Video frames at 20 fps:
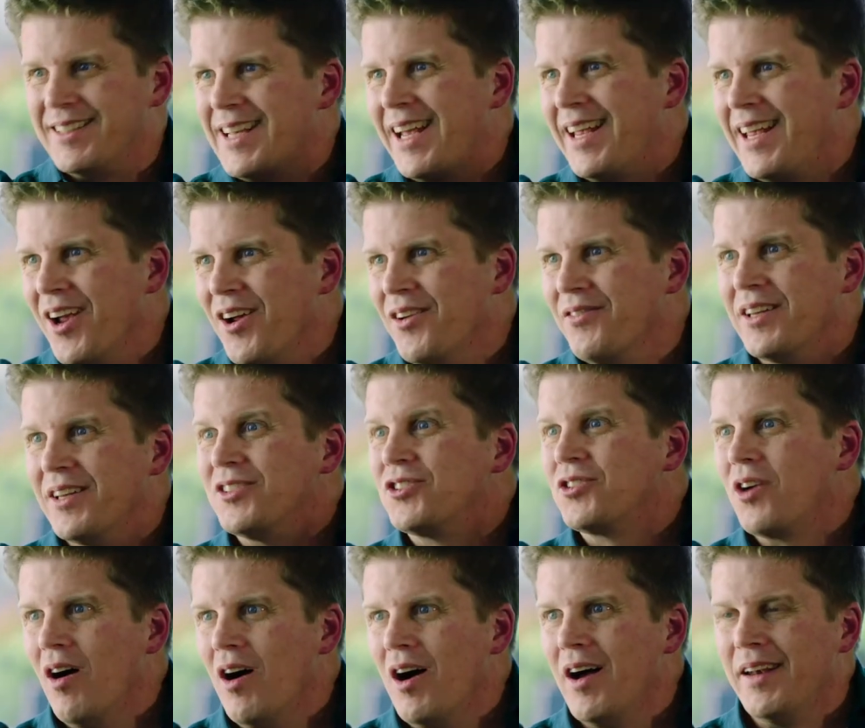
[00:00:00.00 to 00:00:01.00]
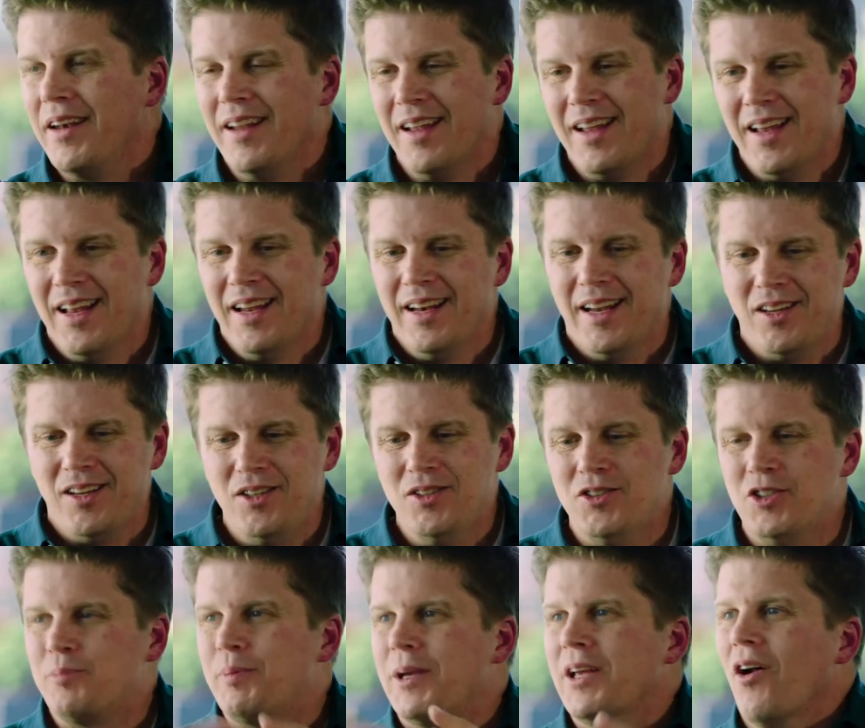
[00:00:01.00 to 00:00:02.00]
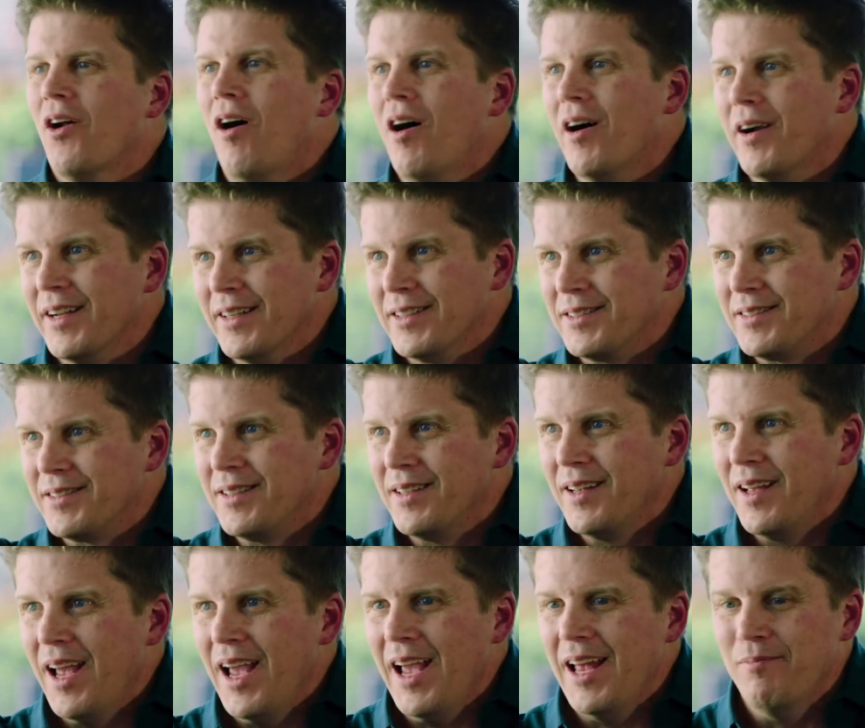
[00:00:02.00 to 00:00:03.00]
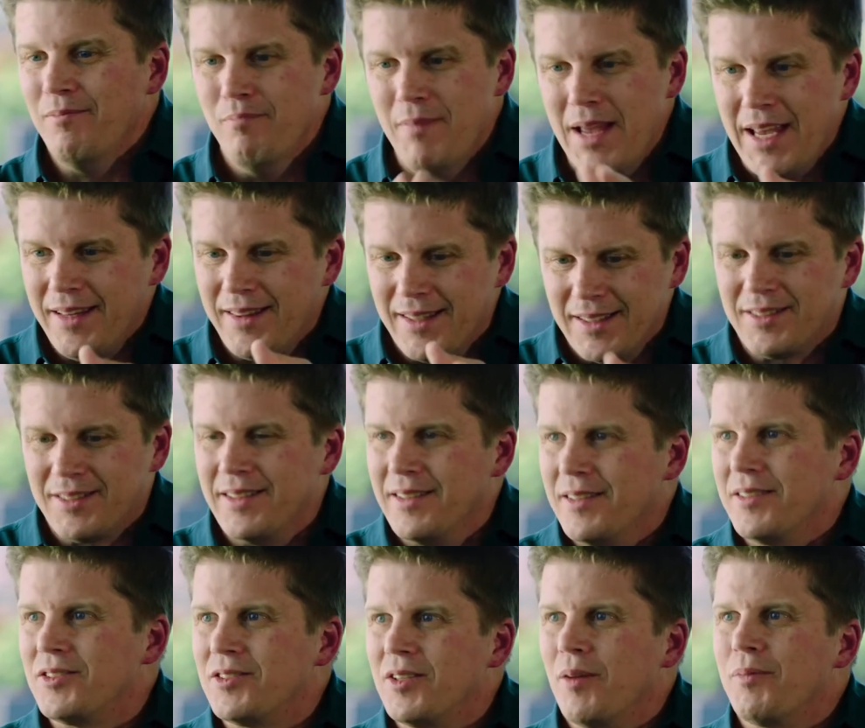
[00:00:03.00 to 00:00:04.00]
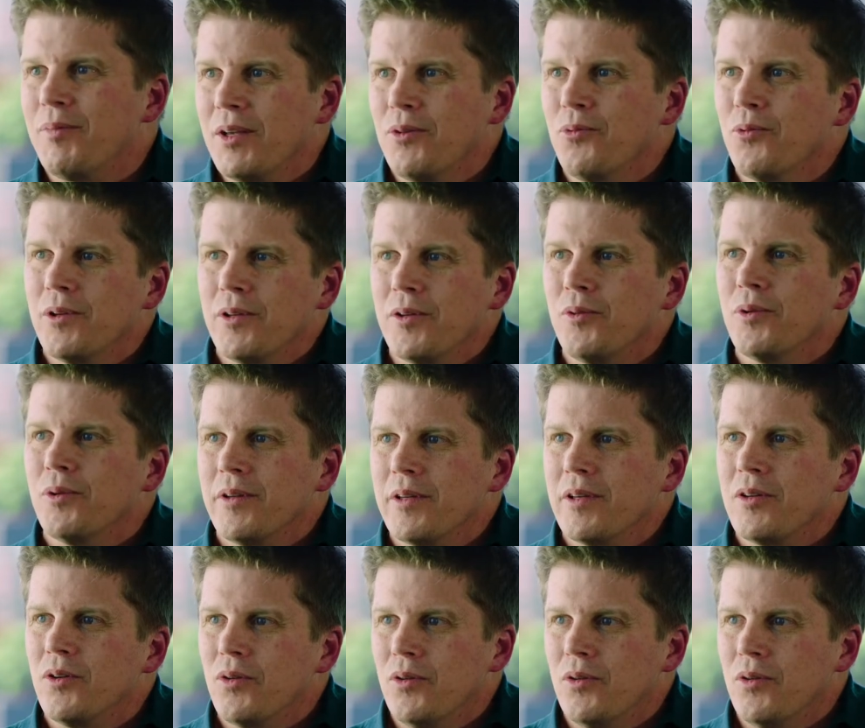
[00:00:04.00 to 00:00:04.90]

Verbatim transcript: take care of it, it's gone. Now you just be an artist right. and make this into something really, really cool.